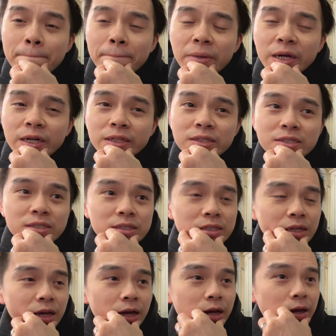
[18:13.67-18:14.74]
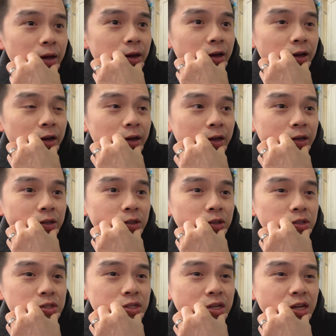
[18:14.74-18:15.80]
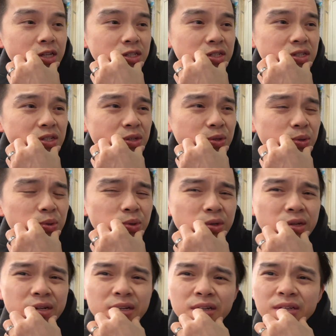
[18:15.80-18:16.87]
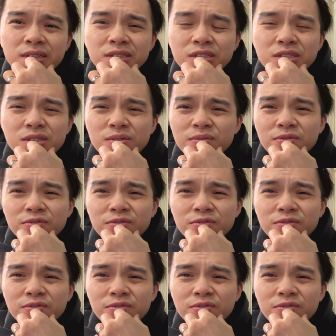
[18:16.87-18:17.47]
but because it's still just